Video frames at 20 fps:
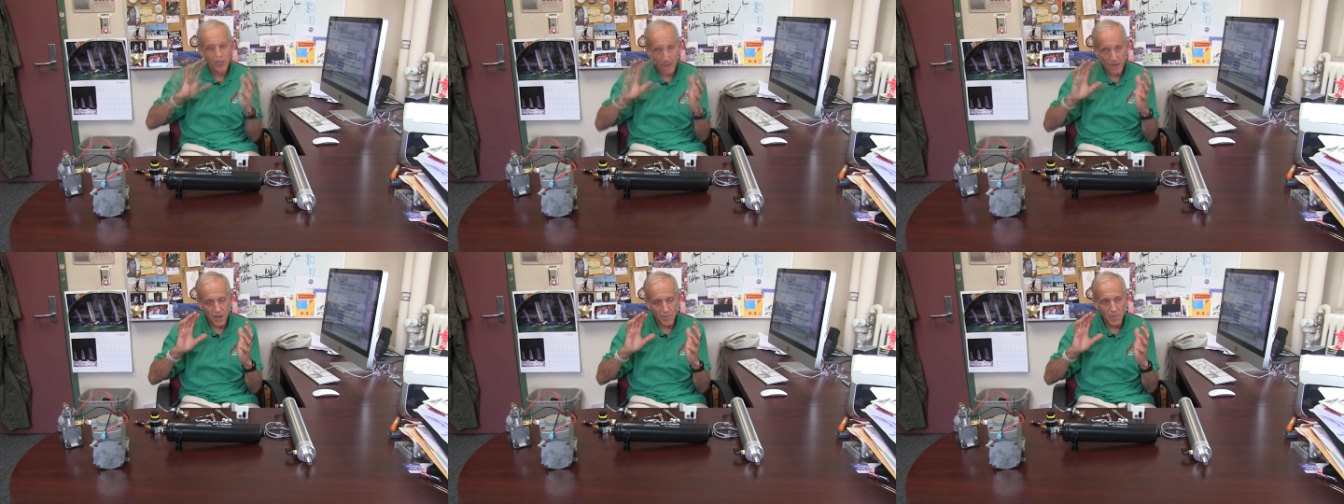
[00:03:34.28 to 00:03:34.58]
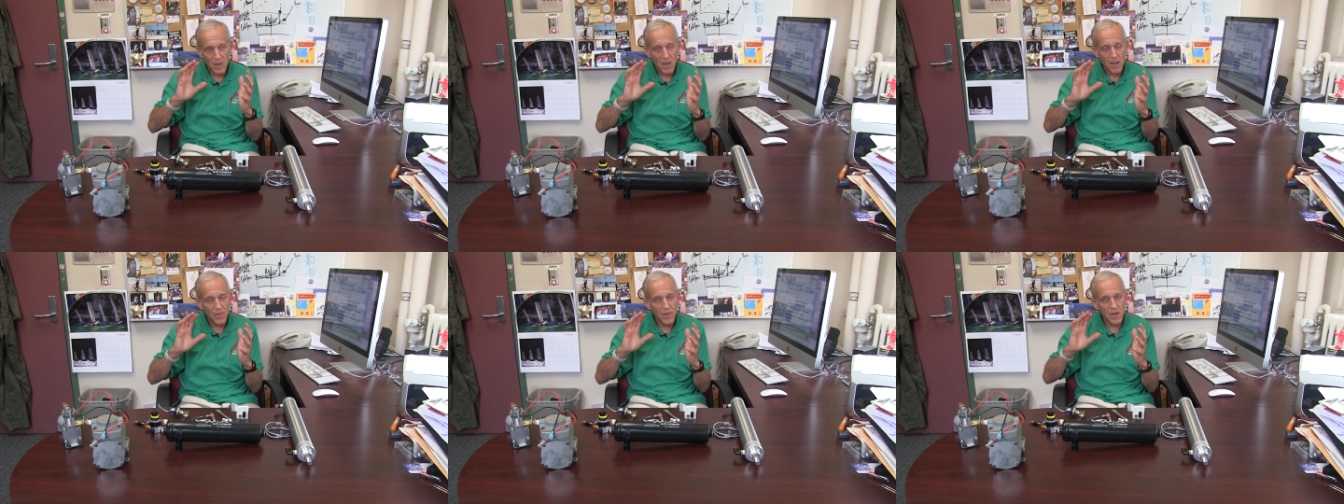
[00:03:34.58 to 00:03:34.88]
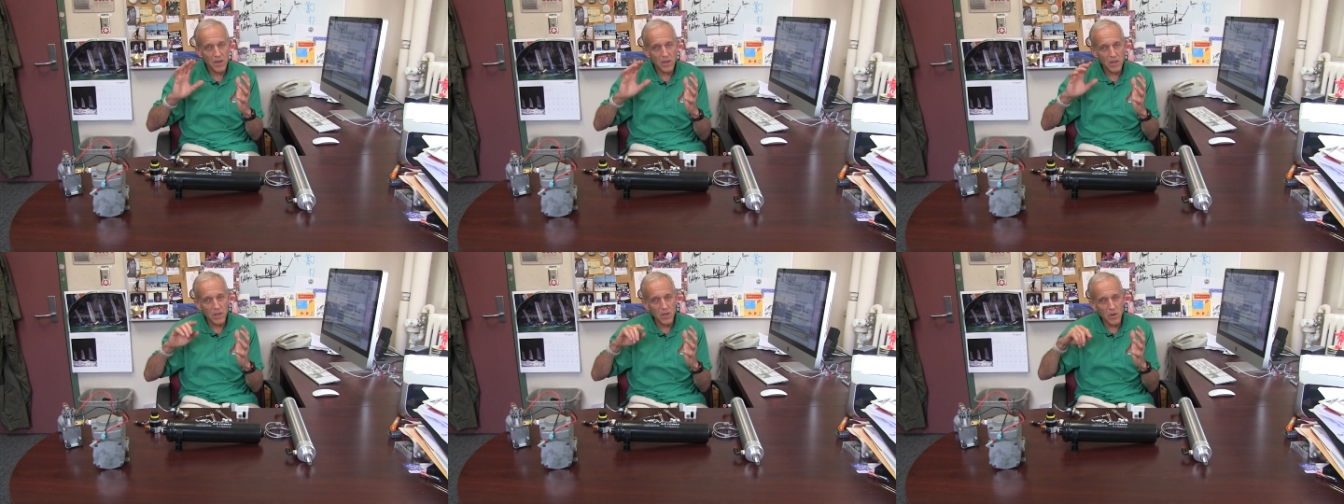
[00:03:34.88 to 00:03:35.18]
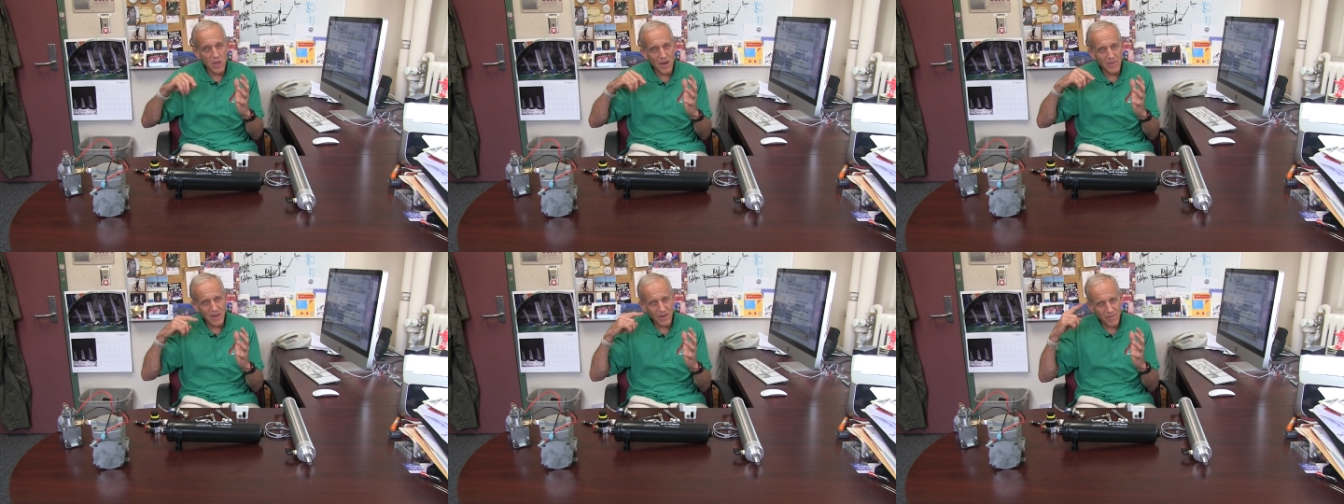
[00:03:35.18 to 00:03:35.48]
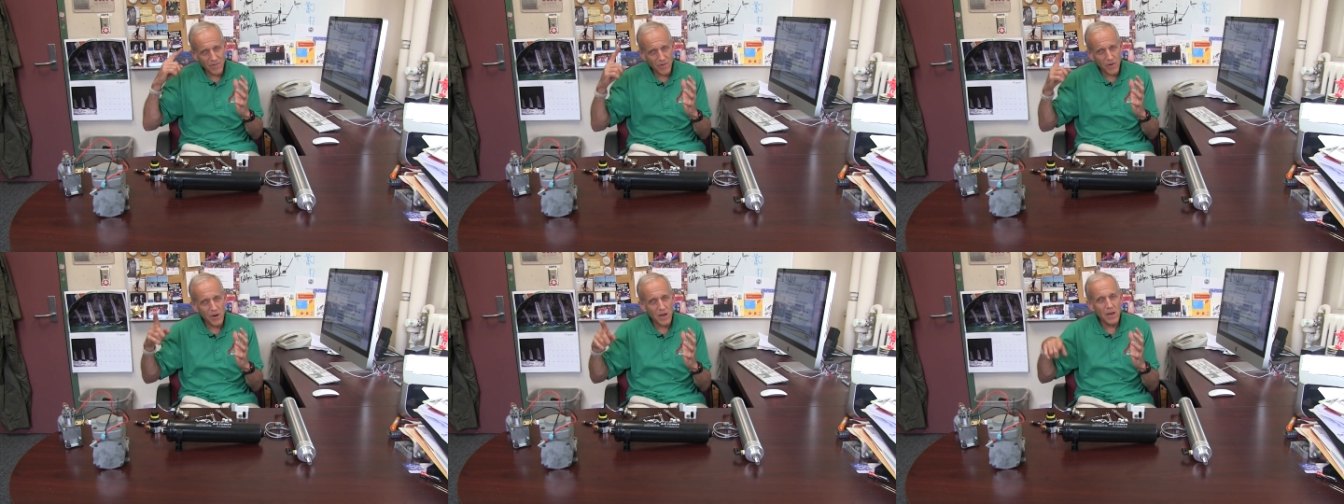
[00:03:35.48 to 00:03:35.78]
item, then you have to
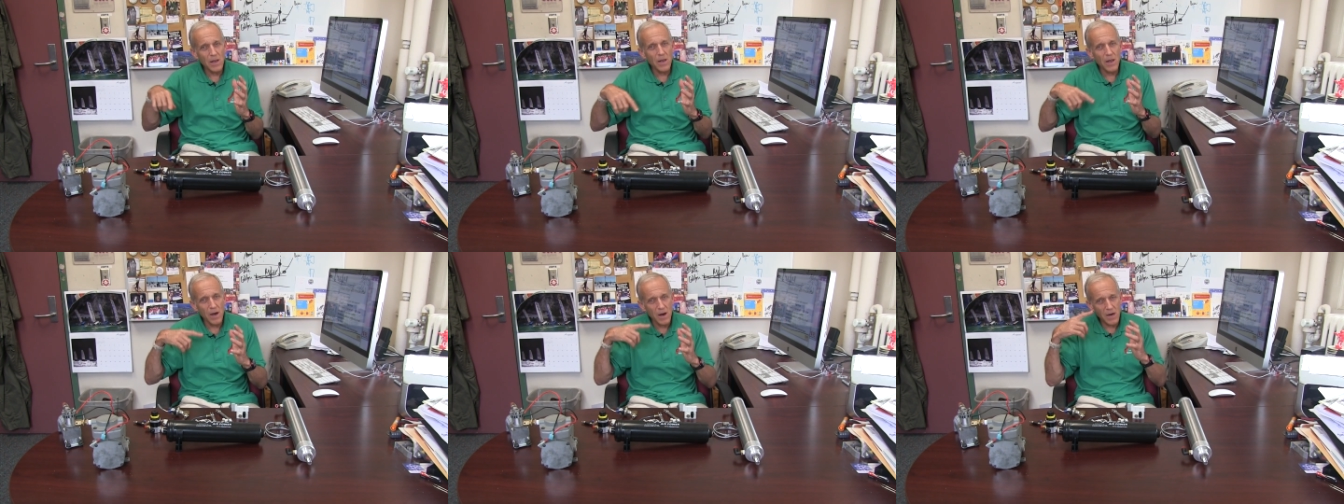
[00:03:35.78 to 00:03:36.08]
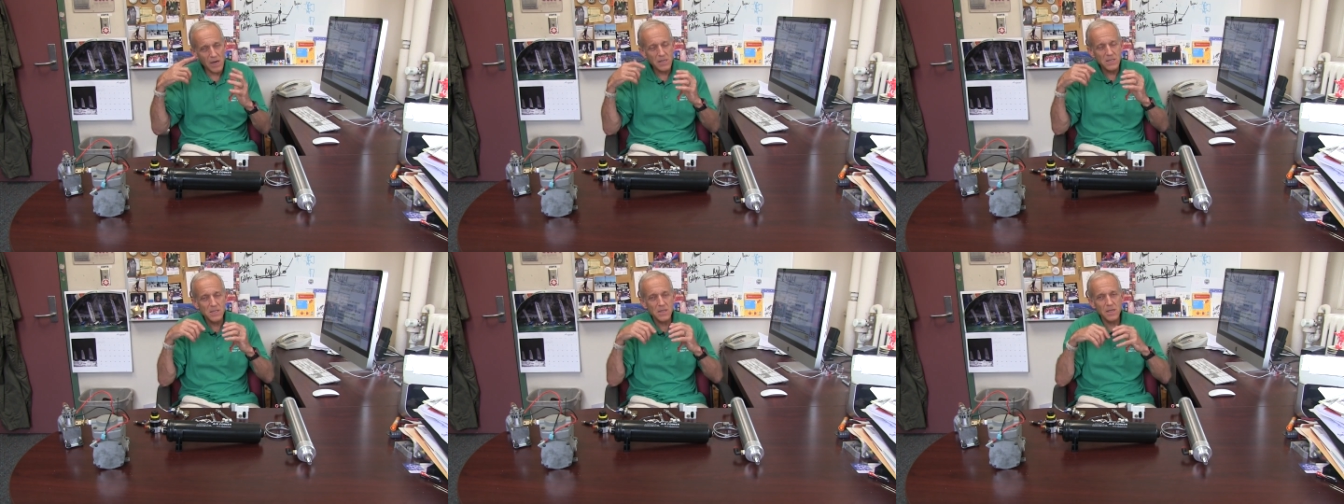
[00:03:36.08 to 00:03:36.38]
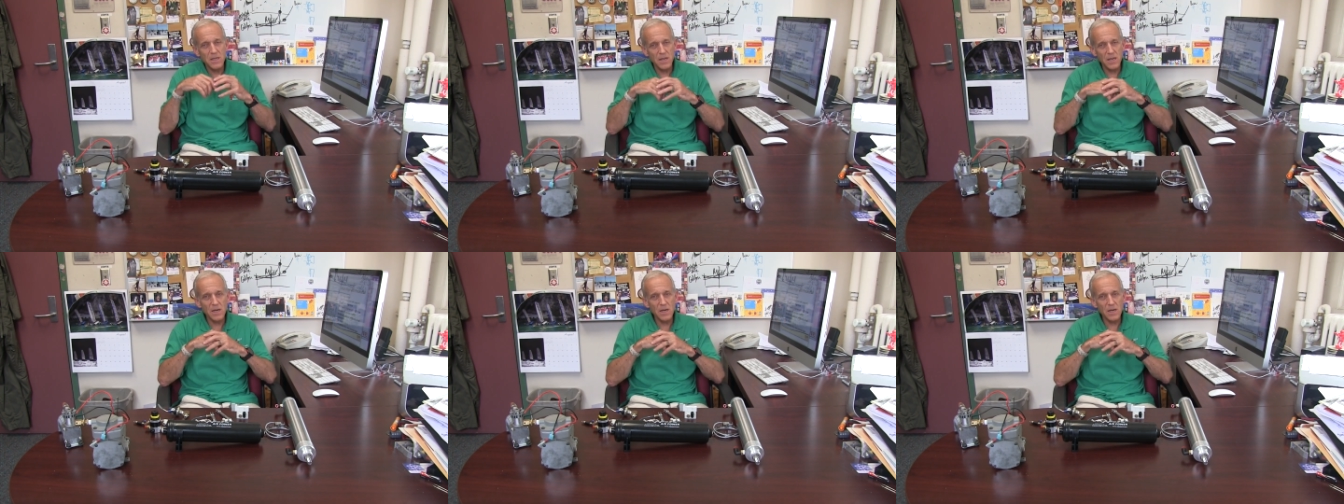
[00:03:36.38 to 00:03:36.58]
have a very large